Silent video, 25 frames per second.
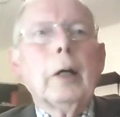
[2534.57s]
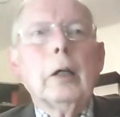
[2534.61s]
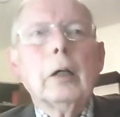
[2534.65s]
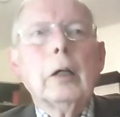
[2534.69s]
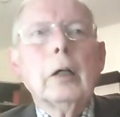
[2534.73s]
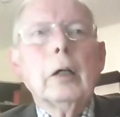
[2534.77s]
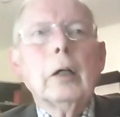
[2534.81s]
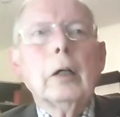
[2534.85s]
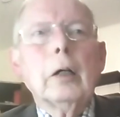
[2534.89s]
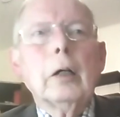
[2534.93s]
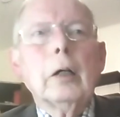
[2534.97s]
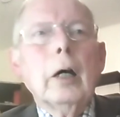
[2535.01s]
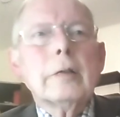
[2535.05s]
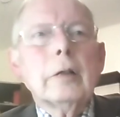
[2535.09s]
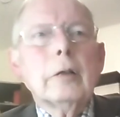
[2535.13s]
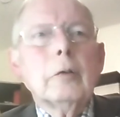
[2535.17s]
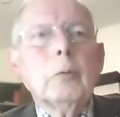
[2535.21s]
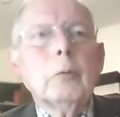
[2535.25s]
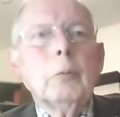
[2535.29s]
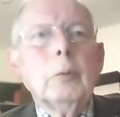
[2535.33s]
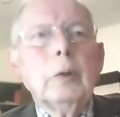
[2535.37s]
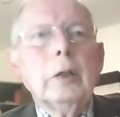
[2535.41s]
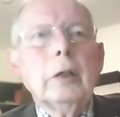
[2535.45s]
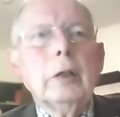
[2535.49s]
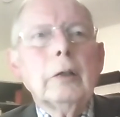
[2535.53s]
And uh,
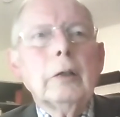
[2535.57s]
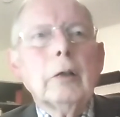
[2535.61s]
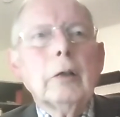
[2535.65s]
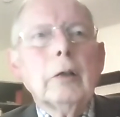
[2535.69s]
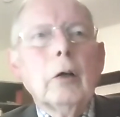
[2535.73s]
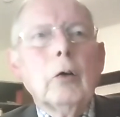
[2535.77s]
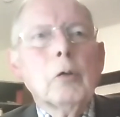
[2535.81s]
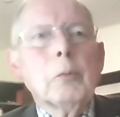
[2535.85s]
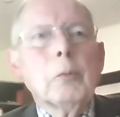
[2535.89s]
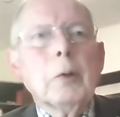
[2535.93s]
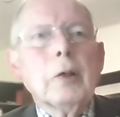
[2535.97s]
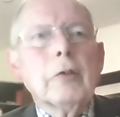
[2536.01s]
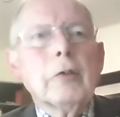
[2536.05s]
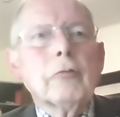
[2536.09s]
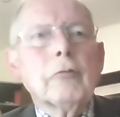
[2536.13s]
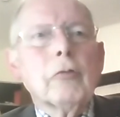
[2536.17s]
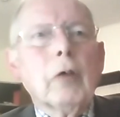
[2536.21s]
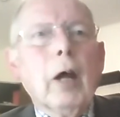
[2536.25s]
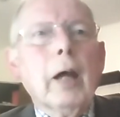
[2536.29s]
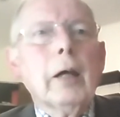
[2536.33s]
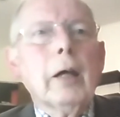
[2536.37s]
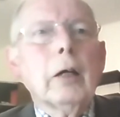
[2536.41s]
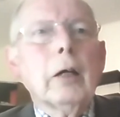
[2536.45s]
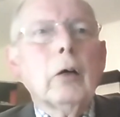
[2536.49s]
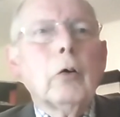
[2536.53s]
we always
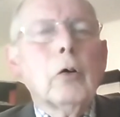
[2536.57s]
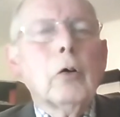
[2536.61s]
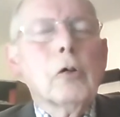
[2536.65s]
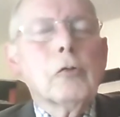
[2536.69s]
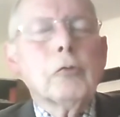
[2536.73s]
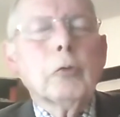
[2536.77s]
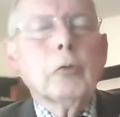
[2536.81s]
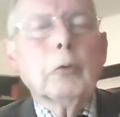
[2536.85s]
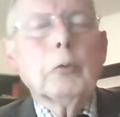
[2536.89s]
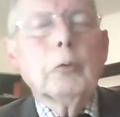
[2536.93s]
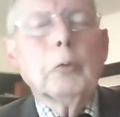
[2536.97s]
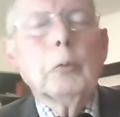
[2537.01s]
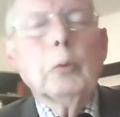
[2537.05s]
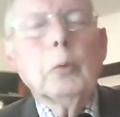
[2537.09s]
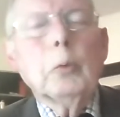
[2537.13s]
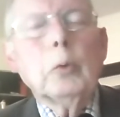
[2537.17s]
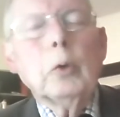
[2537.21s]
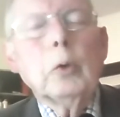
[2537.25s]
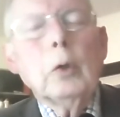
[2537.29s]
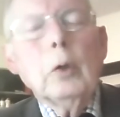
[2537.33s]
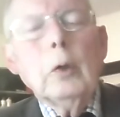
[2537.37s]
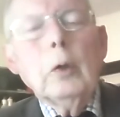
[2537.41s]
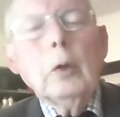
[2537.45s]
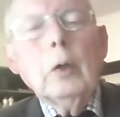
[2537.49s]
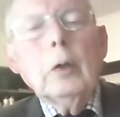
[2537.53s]
try also to
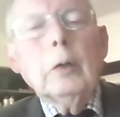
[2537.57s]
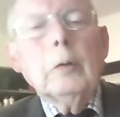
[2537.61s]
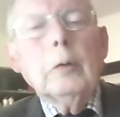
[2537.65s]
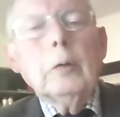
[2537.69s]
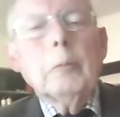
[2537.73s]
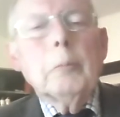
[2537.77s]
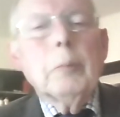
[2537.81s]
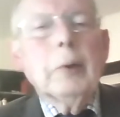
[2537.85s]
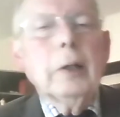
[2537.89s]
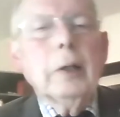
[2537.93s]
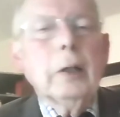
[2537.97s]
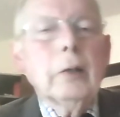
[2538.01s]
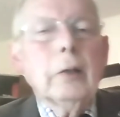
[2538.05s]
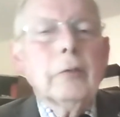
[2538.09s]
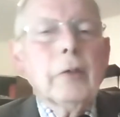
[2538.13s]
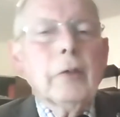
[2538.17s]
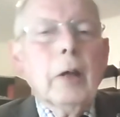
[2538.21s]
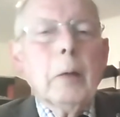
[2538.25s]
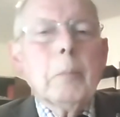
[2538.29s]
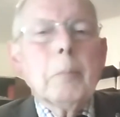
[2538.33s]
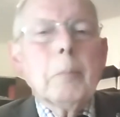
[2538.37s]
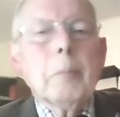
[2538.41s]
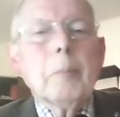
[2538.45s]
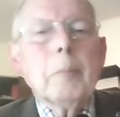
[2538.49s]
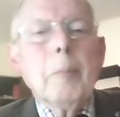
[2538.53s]
bring
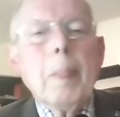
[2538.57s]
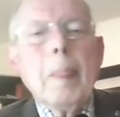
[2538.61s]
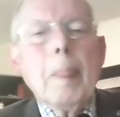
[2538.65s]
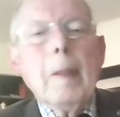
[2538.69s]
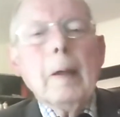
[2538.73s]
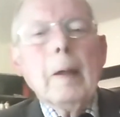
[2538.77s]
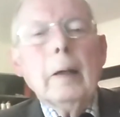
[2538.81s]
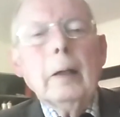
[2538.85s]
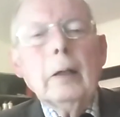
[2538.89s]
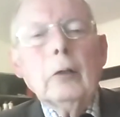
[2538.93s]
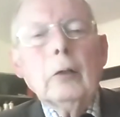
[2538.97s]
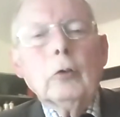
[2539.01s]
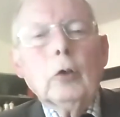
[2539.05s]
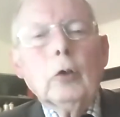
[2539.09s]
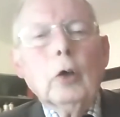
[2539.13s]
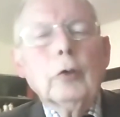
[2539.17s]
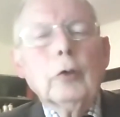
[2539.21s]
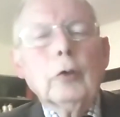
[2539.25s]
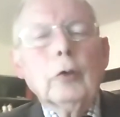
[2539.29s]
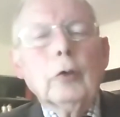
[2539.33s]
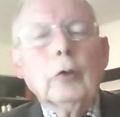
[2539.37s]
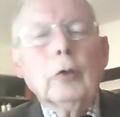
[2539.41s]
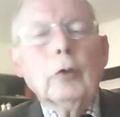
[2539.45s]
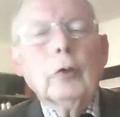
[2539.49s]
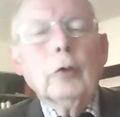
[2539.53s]
them in
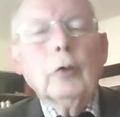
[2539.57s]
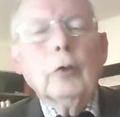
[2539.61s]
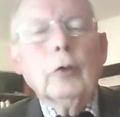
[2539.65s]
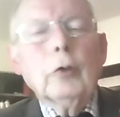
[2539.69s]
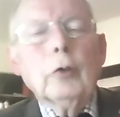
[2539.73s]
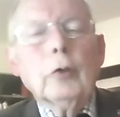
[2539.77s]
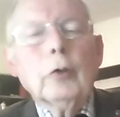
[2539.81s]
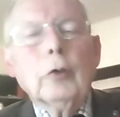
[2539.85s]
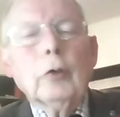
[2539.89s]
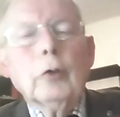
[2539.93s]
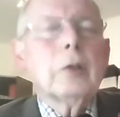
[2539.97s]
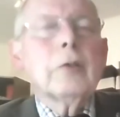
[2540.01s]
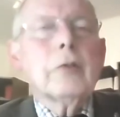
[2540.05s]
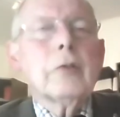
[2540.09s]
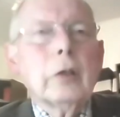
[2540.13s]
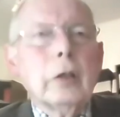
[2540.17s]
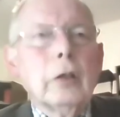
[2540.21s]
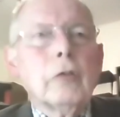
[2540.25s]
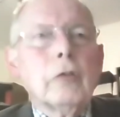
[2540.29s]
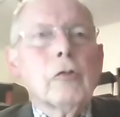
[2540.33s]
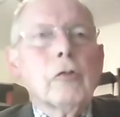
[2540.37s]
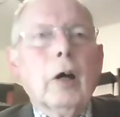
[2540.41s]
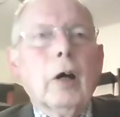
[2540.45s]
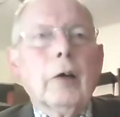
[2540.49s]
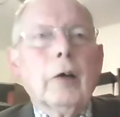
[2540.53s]
contact with
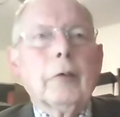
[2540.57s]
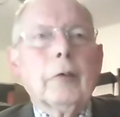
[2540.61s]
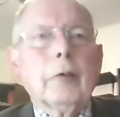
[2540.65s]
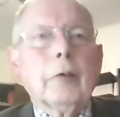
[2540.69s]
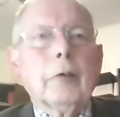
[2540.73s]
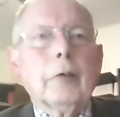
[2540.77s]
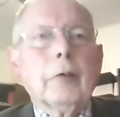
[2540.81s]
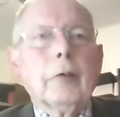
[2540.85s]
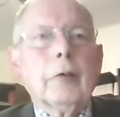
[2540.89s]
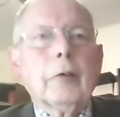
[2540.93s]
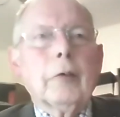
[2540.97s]
each other.